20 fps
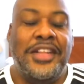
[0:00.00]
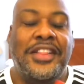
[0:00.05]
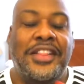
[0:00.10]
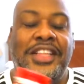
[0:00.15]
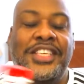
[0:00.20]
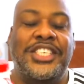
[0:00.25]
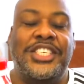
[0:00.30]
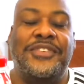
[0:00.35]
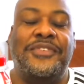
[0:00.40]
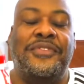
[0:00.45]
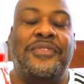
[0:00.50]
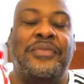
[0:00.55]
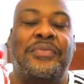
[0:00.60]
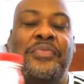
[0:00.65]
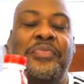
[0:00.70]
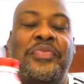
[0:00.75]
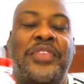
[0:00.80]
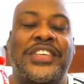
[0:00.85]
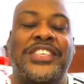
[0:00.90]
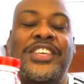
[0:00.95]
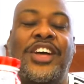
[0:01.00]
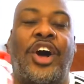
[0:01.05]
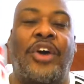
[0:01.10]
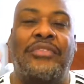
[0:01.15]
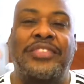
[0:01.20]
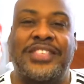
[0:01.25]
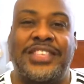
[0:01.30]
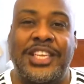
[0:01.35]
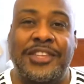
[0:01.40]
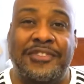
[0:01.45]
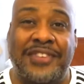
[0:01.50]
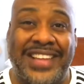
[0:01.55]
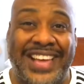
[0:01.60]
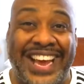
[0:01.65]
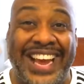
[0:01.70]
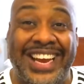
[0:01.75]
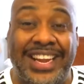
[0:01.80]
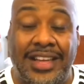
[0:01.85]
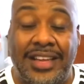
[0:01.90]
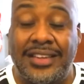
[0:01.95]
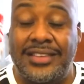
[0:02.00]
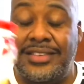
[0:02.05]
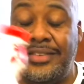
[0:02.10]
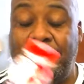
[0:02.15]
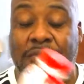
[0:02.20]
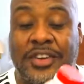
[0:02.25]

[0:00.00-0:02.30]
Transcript: this is, this obviously is for idiots